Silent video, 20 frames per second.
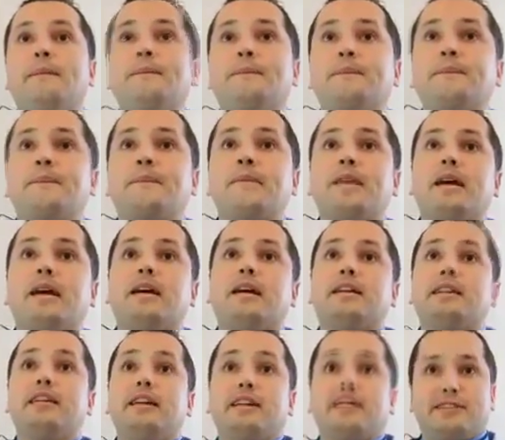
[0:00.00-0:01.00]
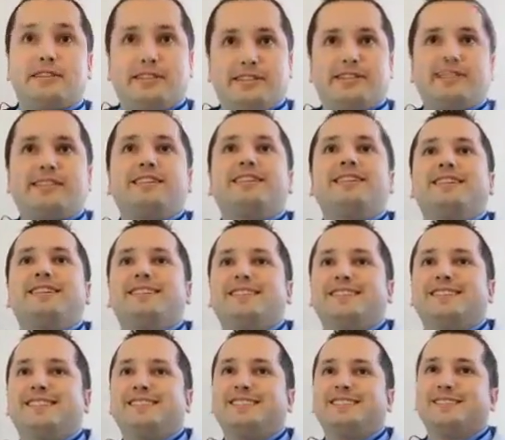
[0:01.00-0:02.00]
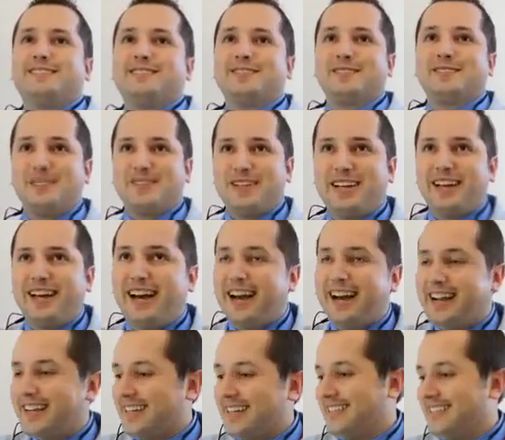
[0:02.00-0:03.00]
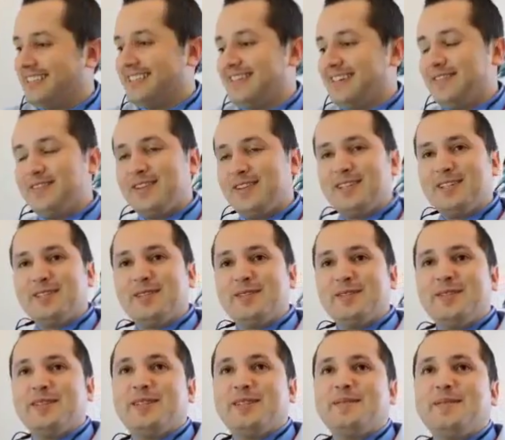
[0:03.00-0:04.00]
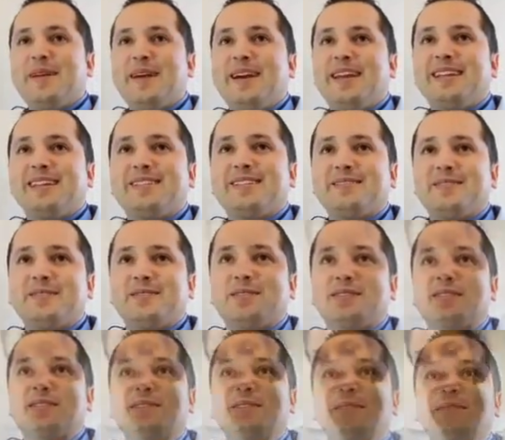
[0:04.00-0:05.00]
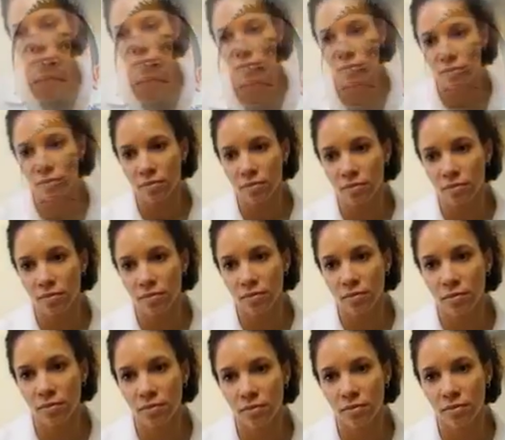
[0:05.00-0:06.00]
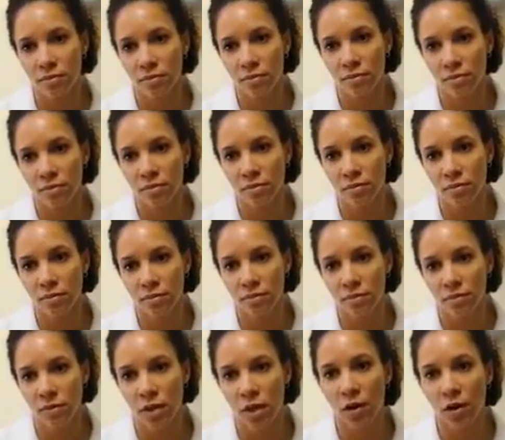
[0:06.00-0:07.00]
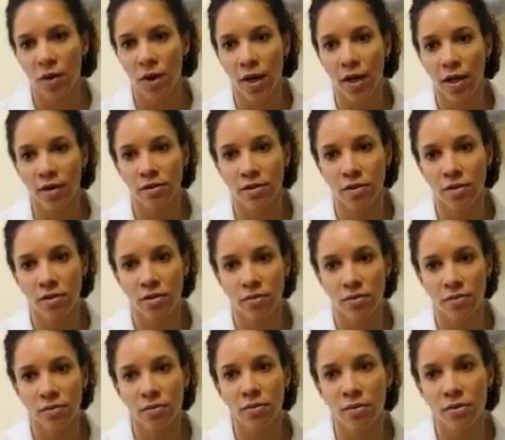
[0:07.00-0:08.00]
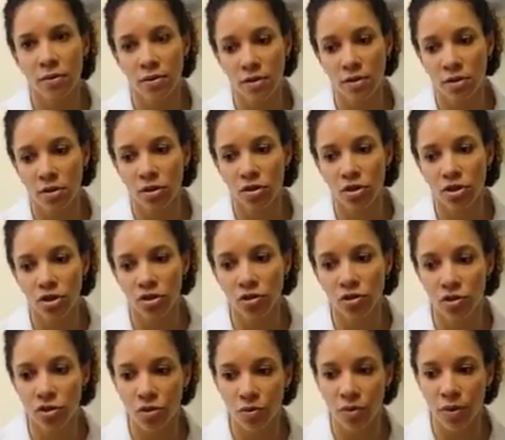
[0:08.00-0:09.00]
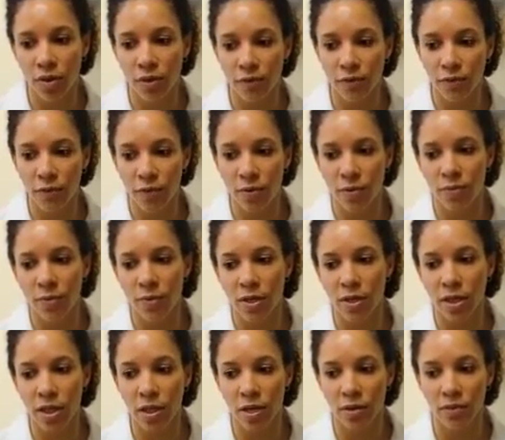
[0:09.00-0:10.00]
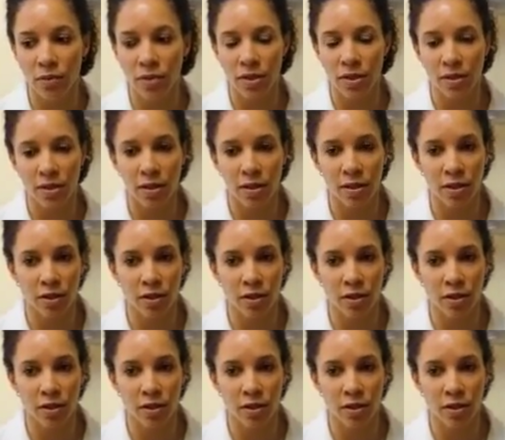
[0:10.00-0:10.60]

number of patients that I can't literally roll up my sleeves and see myself. So it simply helps members do more than they can provide directly.